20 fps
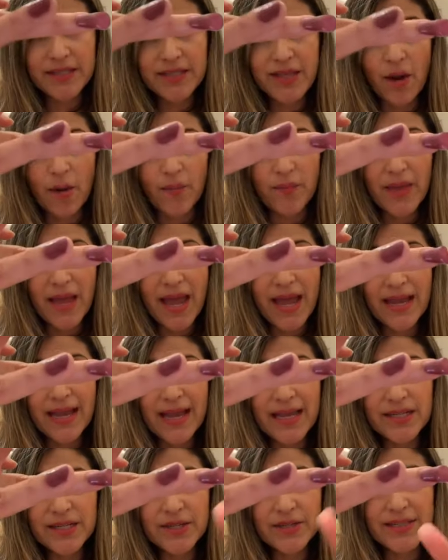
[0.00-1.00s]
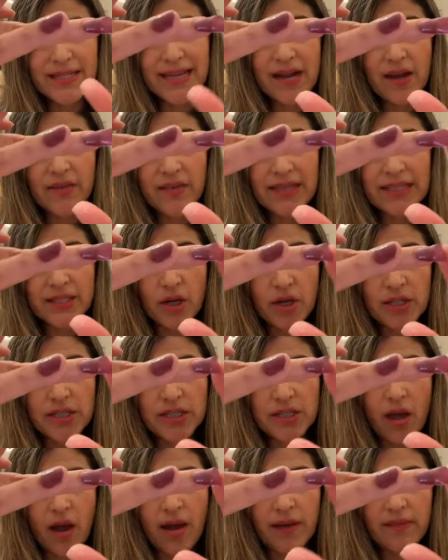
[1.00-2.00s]
so again, do you see how they
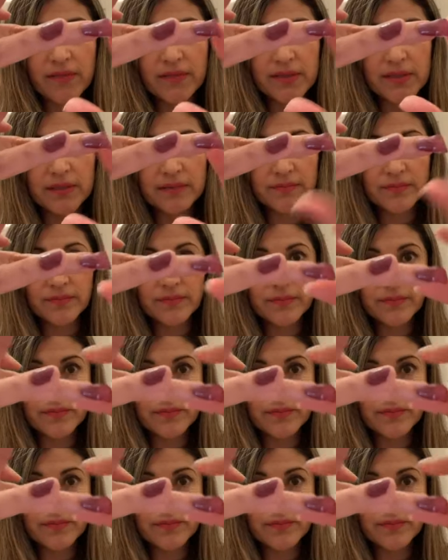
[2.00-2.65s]
start soft?